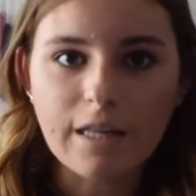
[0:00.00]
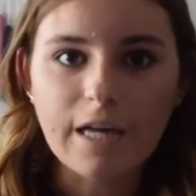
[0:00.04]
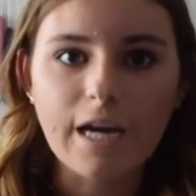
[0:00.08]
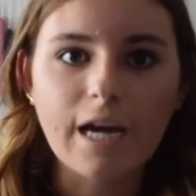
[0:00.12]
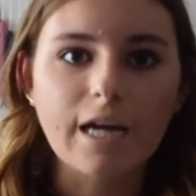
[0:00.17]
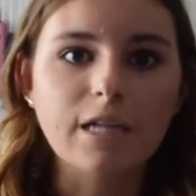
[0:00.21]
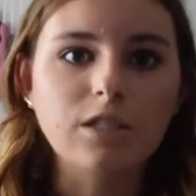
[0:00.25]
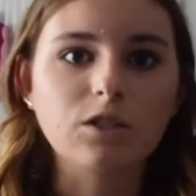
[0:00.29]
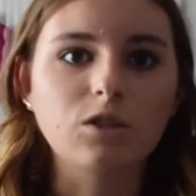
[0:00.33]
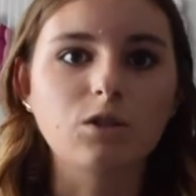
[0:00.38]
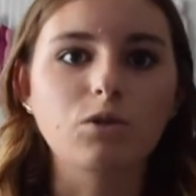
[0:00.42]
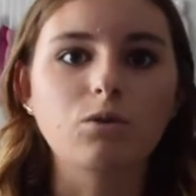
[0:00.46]
They
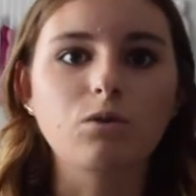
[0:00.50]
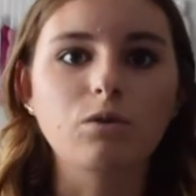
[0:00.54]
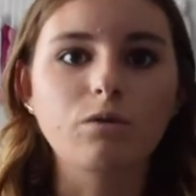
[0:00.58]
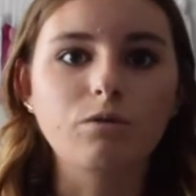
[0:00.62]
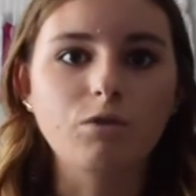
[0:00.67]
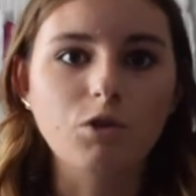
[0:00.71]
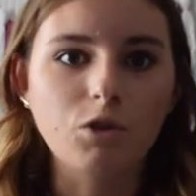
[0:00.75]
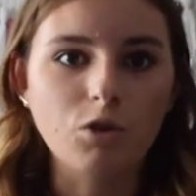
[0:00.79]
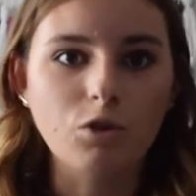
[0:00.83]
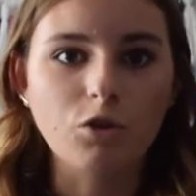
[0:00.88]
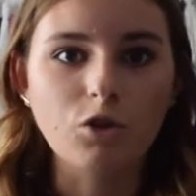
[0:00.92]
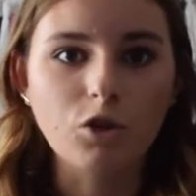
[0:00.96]
ask you
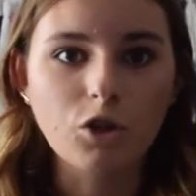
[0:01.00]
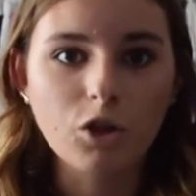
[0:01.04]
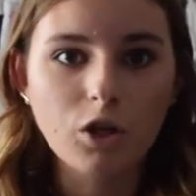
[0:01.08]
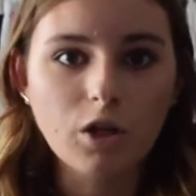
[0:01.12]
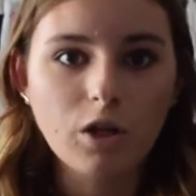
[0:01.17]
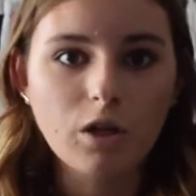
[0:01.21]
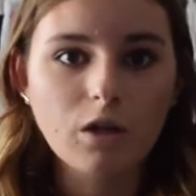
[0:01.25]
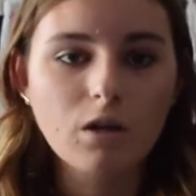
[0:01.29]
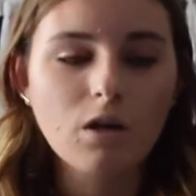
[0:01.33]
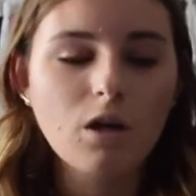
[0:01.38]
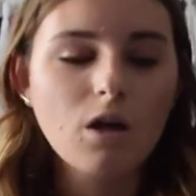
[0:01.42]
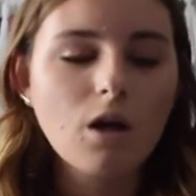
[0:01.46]
if you're
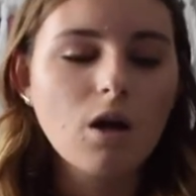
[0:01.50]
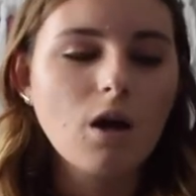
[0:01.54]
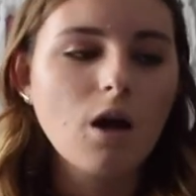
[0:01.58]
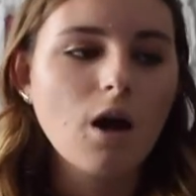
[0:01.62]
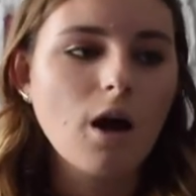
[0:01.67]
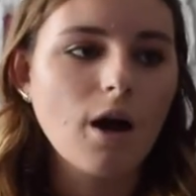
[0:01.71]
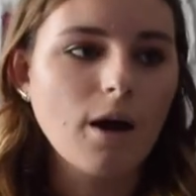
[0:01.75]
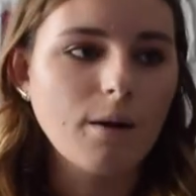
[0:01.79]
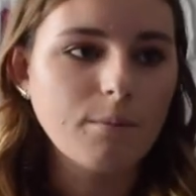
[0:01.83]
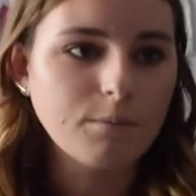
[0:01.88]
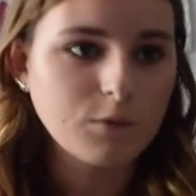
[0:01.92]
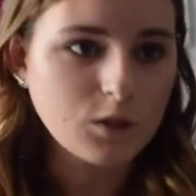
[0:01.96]
good.
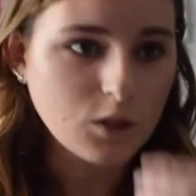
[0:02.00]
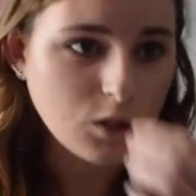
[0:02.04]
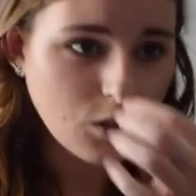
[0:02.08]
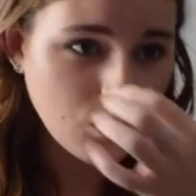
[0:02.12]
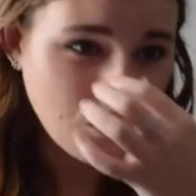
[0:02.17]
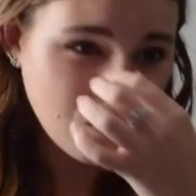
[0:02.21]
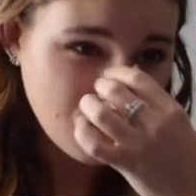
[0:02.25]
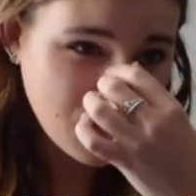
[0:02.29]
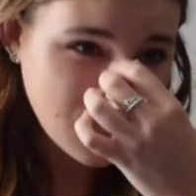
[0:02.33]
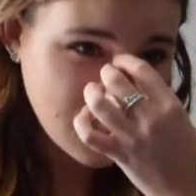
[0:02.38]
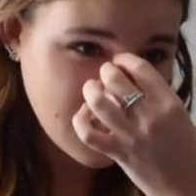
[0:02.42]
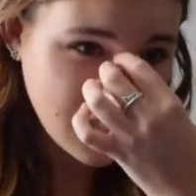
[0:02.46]

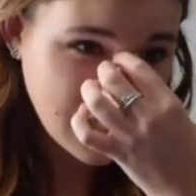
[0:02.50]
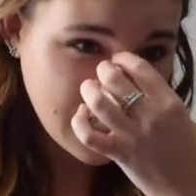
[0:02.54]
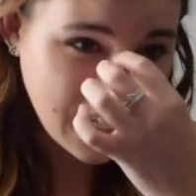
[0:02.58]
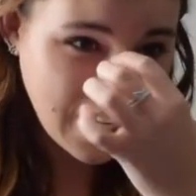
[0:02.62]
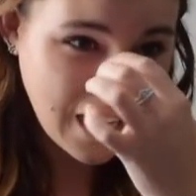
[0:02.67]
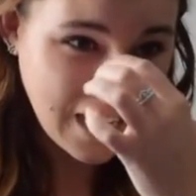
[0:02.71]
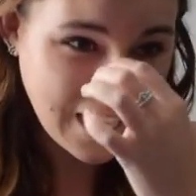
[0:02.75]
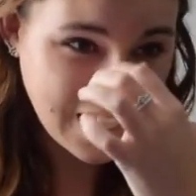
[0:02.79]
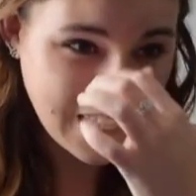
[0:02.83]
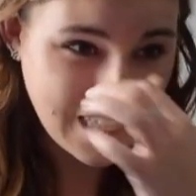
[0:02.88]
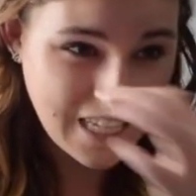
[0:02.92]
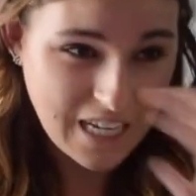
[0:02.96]
So just in
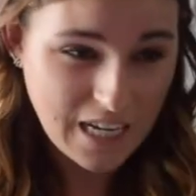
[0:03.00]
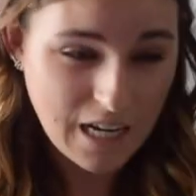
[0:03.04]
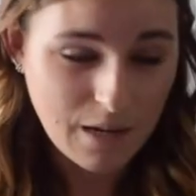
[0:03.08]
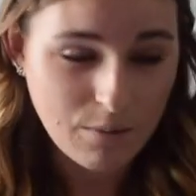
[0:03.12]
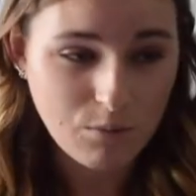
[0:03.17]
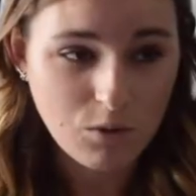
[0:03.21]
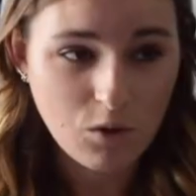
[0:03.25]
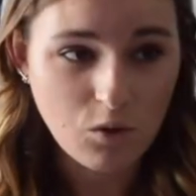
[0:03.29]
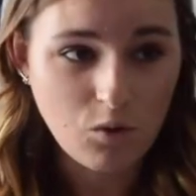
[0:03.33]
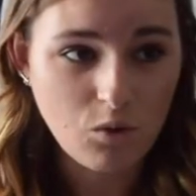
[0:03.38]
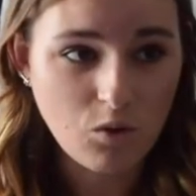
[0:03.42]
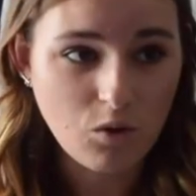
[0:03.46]
case they
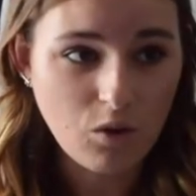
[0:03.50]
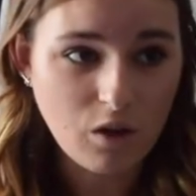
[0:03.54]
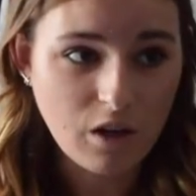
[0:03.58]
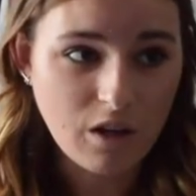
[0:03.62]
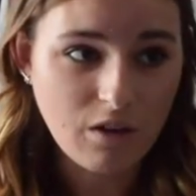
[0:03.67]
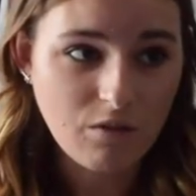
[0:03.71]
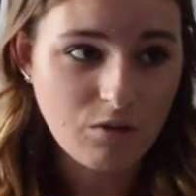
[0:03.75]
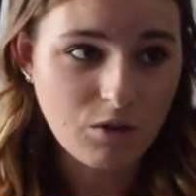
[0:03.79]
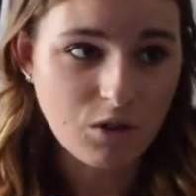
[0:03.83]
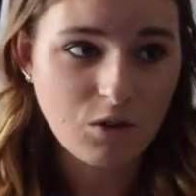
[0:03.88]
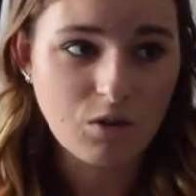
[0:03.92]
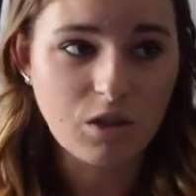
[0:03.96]
come through and they're
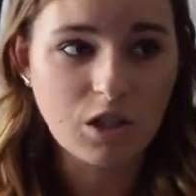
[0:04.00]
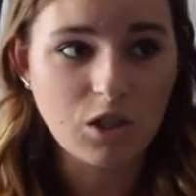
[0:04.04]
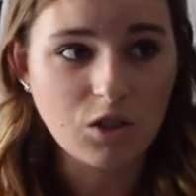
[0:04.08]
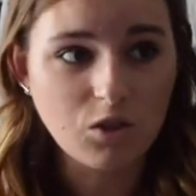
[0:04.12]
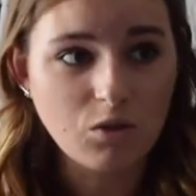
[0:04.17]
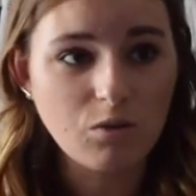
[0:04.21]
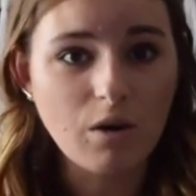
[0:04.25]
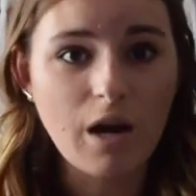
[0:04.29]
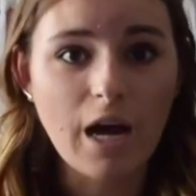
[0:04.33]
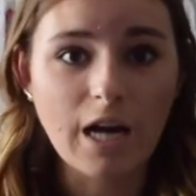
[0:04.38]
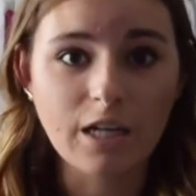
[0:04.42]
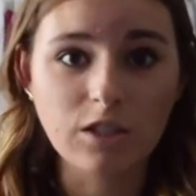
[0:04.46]
looking for you, they
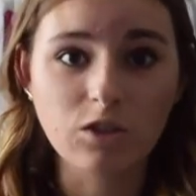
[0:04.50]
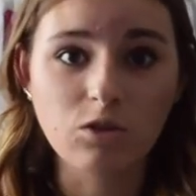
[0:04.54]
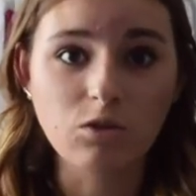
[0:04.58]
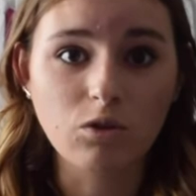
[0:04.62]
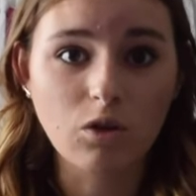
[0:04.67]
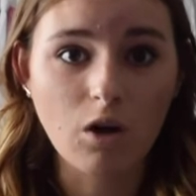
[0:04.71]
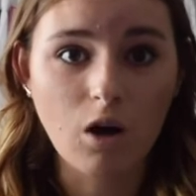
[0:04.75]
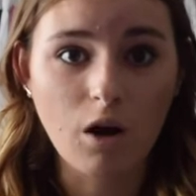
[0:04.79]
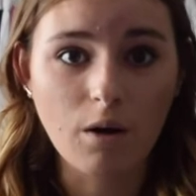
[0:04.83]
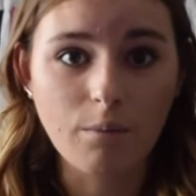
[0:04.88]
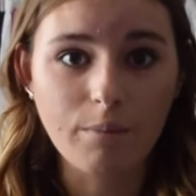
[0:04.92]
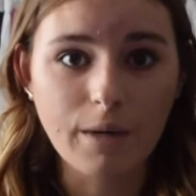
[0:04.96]
do ask you to
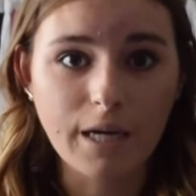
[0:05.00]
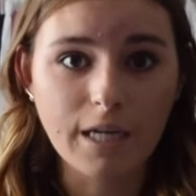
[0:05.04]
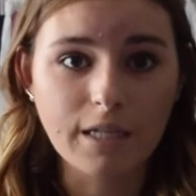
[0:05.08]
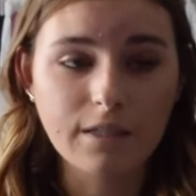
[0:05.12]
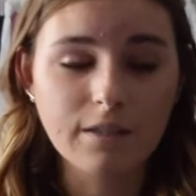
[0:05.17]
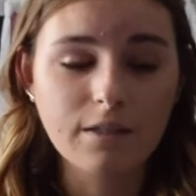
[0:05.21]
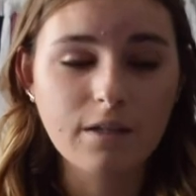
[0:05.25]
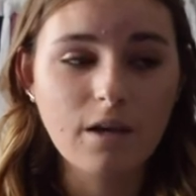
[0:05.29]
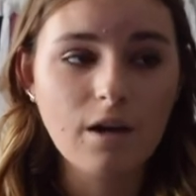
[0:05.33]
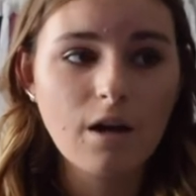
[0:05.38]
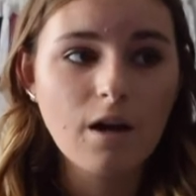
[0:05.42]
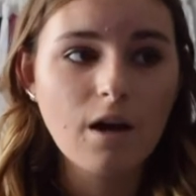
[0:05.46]
call
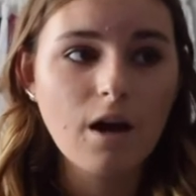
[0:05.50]
base.